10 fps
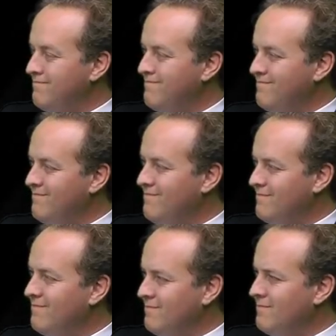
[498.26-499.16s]

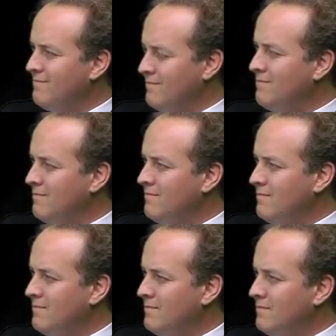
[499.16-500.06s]

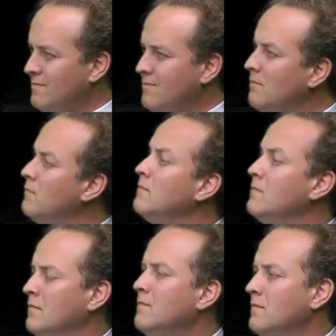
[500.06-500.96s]

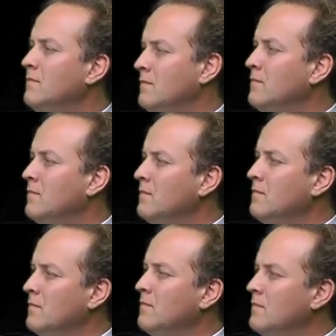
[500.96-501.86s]

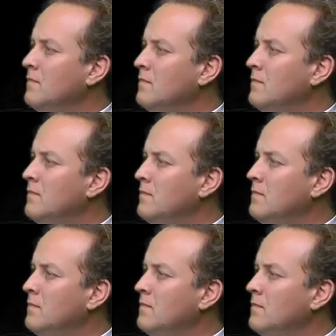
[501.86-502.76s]

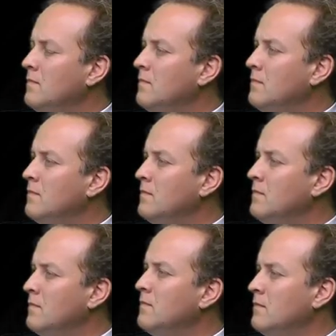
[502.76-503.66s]

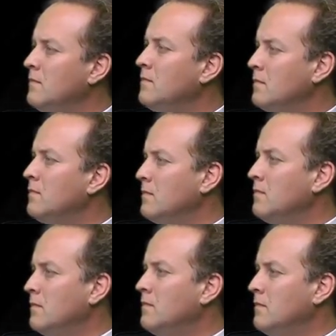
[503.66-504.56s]

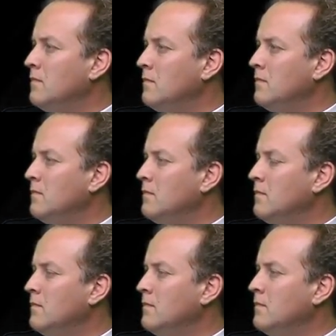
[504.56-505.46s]

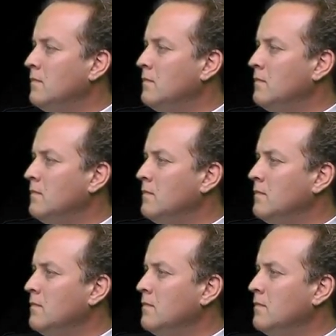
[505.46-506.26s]
[no speech]